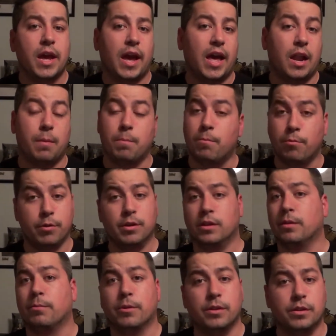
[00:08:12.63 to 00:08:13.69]
and I'm
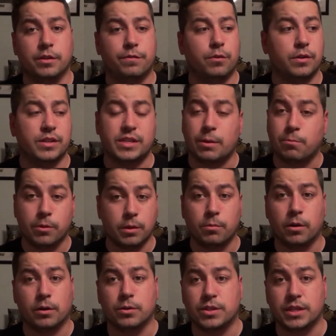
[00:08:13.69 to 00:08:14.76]
really, really looking forward to this. I really
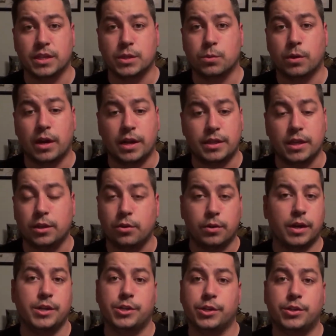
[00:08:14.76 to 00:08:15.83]
want to go see this one. I think you
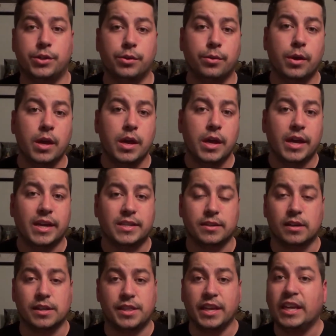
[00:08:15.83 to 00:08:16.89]
guys should too. It's
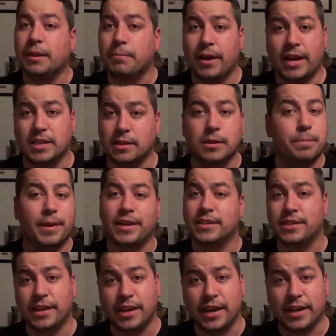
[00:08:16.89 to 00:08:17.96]
uh, Thinking Man's
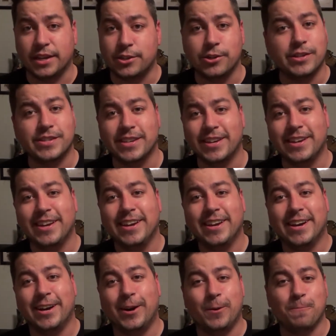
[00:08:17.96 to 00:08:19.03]
Independence Day, I guess you could say.
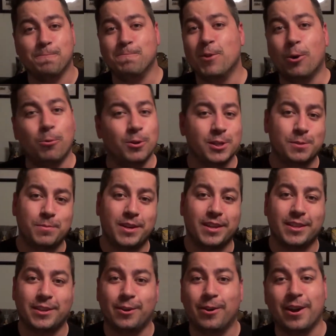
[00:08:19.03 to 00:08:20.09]
Um, no Will
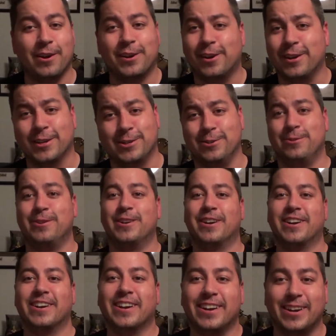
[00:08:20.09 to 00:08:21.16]
Smith, no Harry Connick
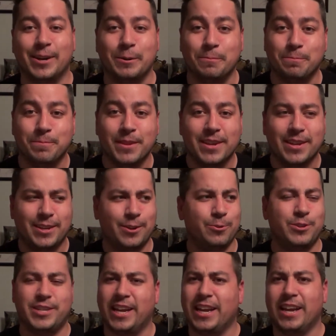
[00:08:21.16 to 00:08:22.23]
Jr., um, no
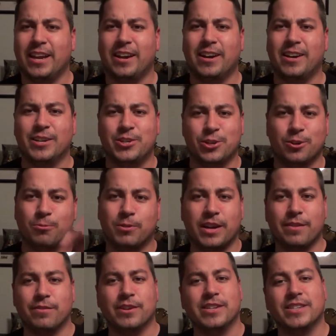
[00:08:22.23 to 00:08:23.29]
Jay uh, Usher,
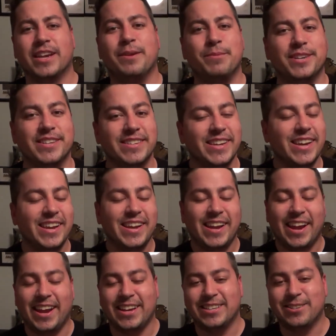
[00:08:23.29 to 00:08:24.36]
whatever his name is.
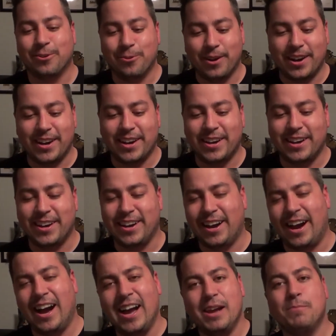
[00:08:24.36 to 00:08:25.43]
And so uh,
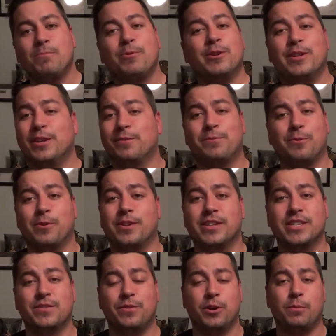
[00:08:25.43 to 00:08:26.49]
I'm really looking forward to
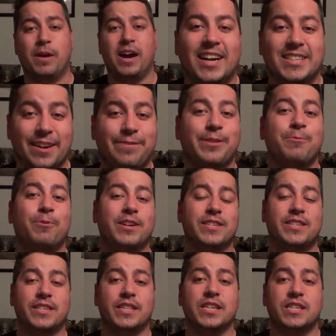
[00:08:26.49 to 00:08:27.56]
this film. I definitely definitely want
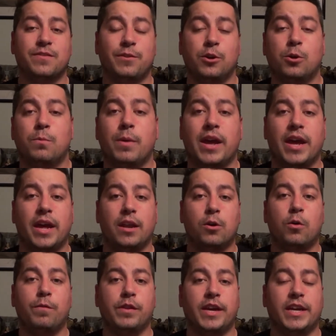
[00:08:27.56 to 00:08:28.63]
to see this film and
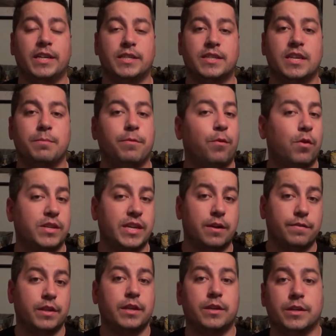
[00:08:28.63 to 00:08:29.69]
hopefully I get to see it before it's out
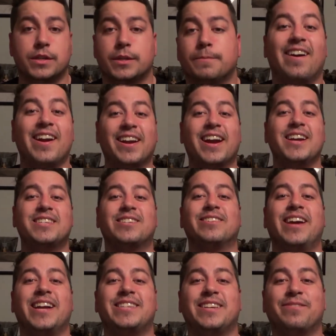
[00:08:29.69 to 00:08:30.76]
of theaters. Alright guys, so
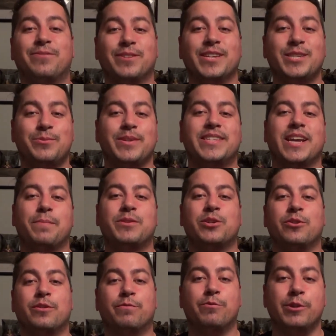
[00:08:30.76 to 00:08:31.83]
that's it for this week's
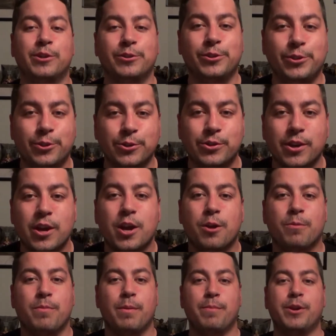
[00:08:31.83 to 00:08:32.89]
episode of Reel News.
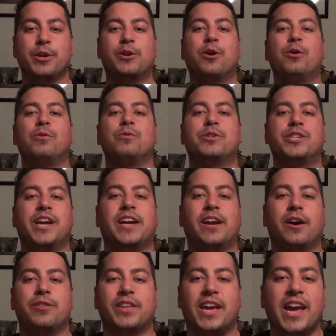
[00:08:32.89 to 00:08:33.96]
Remember to go check
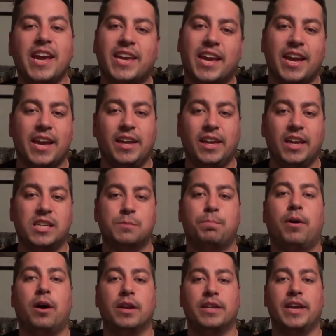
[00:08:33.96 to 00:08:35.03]
out the AKA Geeks
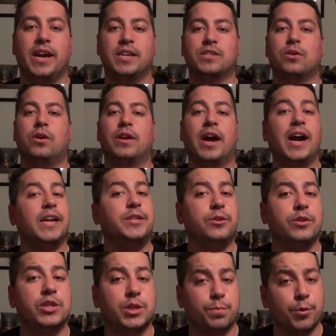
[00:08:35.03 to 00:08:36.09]
podcast on
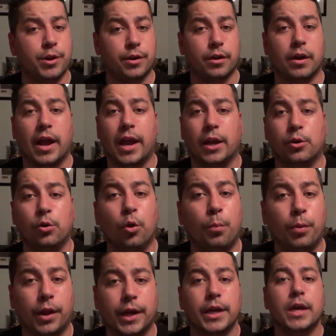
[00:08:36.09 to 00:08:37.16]
iTunes, Spreaker, and Google
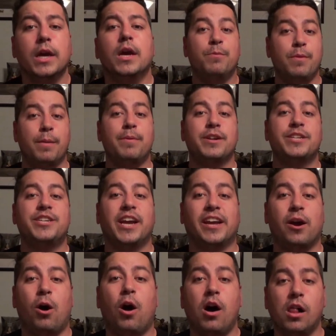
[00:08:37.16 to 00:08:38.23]
Play. Remember to check
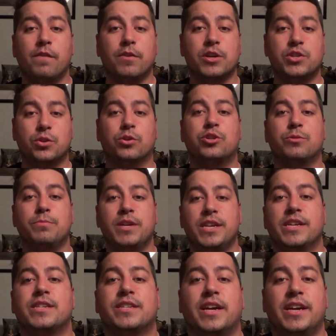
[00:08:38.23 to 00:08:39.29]
out all of our social
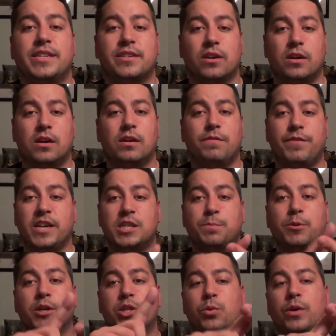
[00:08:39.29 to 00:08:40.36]
media sites, uh,
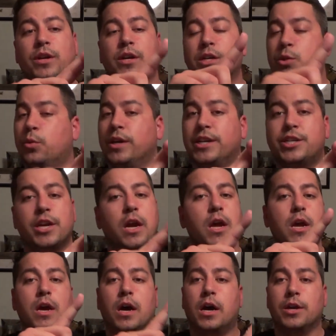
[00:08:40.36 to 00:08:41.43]
Facebook, Twitter, Twitch,
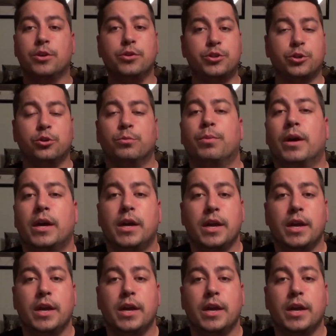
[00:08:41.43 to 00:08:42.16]
uh, YouTube.